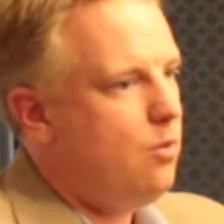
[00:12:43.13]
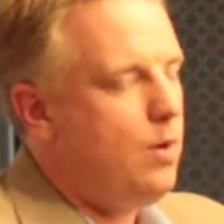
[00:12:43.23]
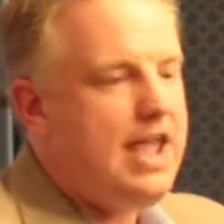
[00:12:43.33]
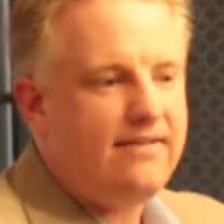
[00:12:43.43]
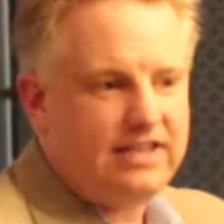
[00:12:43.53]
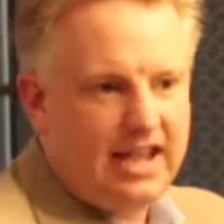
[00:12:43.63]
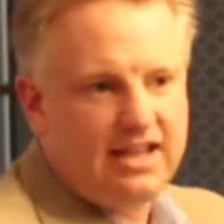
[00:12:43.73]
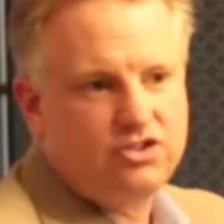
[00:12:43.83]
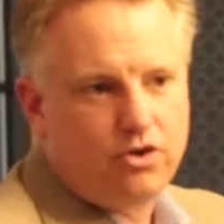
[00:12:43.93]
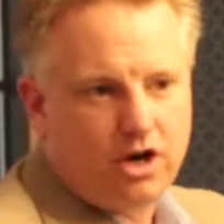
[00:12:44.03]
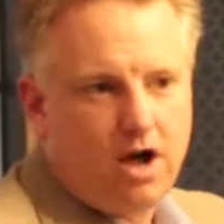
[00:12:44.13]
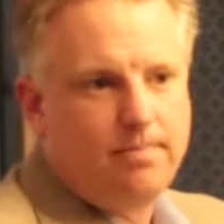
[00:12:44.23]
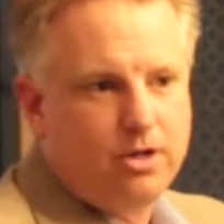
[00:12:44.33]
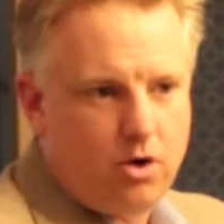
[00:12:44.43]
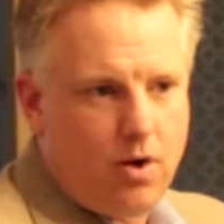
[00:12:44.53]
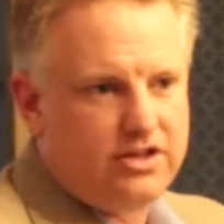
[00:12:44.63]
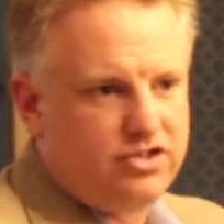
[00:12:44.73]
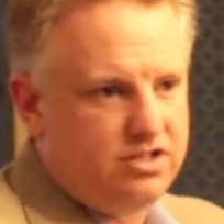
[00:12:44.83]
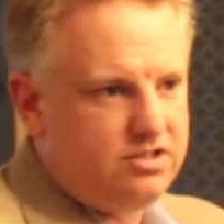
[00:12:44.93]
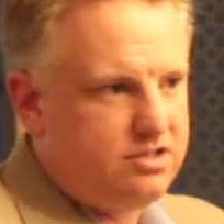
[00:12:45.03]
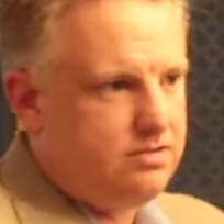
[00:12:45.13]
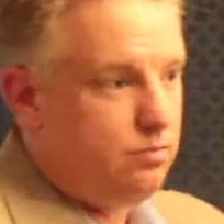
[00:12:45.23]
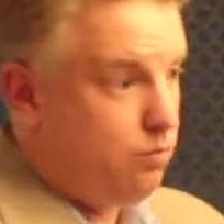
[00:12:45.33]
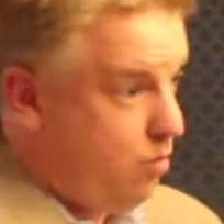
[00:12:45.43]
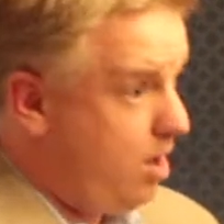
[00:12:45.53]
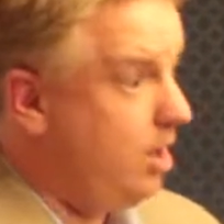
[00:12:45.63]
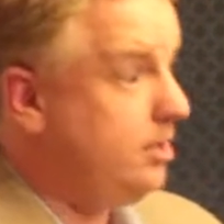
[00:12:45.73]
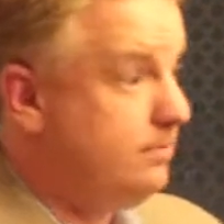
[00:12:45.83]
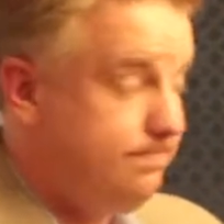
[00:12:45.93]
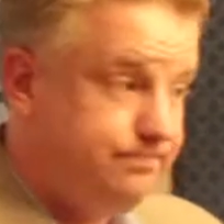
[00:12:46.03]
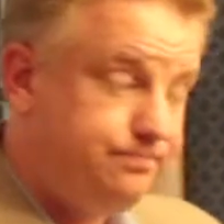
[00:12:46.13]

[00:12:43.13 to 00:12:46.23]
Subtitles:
we have to answer a couple of questions. One